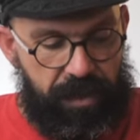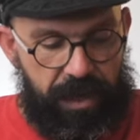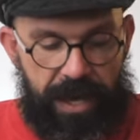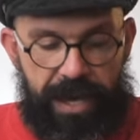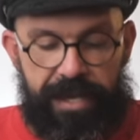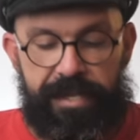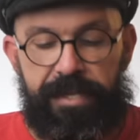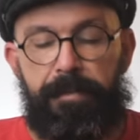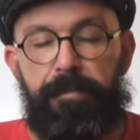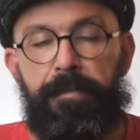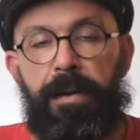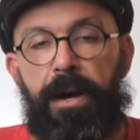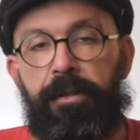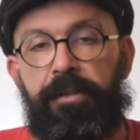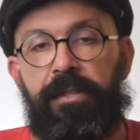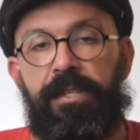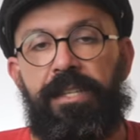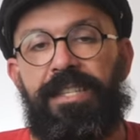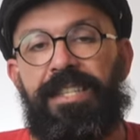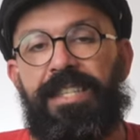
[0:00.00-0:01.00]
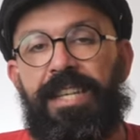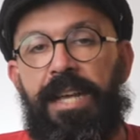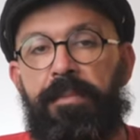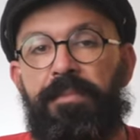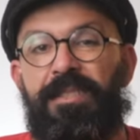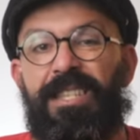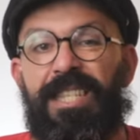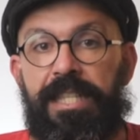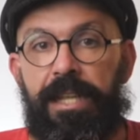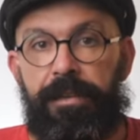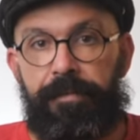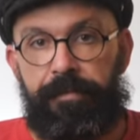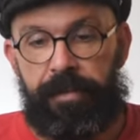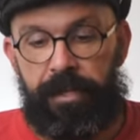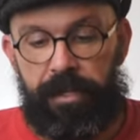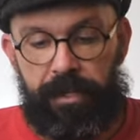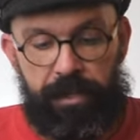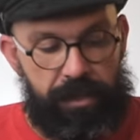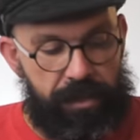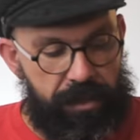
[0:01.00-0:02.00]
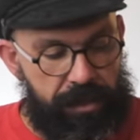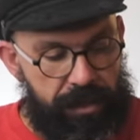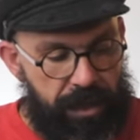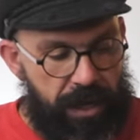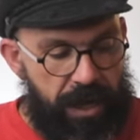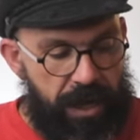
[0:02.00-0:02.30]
has about the same stiffness